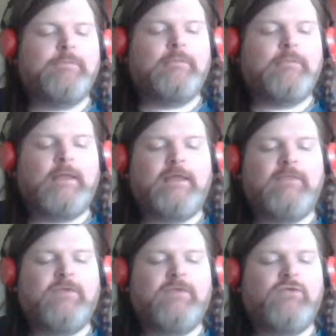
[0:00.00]

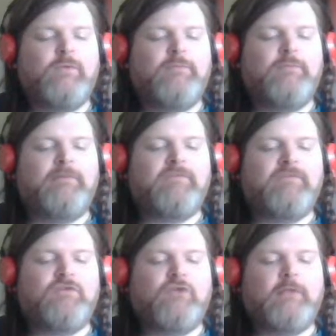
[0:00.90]
anything to do with
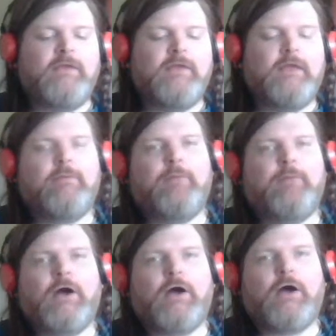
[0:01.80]
Buffy, Charmed, and Harry
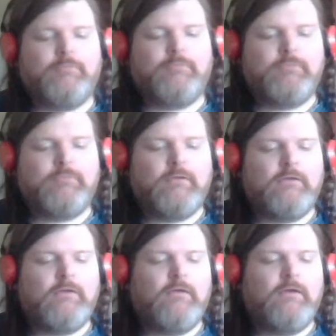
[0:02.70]
Potter.
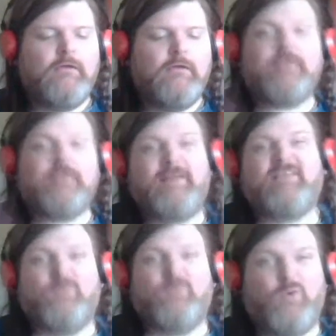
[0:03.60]
That's
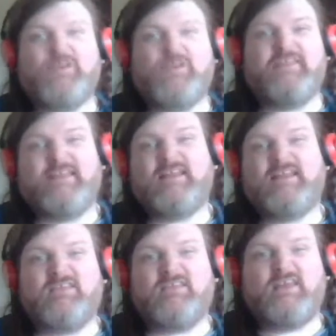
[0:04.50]
about the only thing that
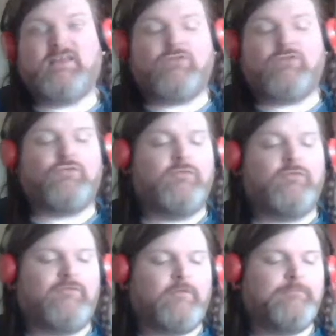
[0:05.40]
they say that's
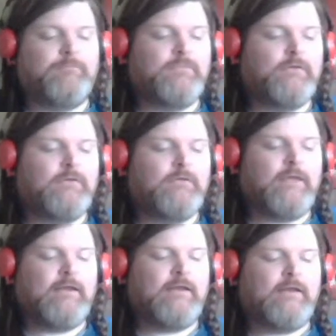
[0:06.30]
truthful.
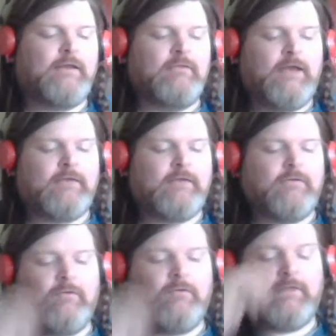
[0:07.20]
That it's not
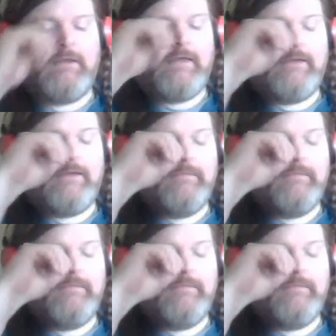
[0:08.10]
to do with any of that.